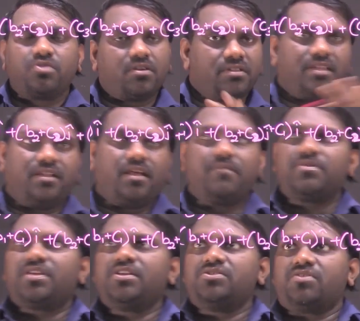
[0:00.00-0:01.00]
wrong, then
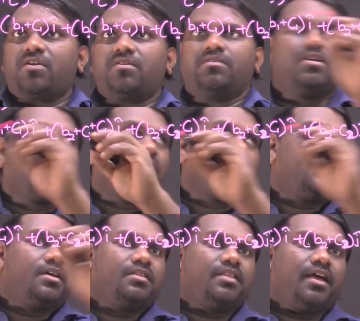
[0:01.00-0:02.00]
everything is wrong.
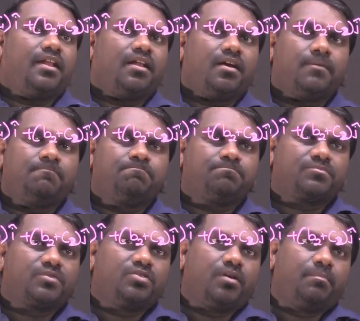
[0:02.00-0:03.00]
Then
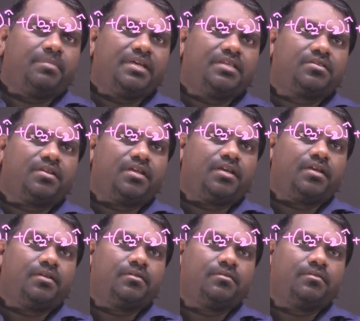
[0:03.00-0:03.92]
your B3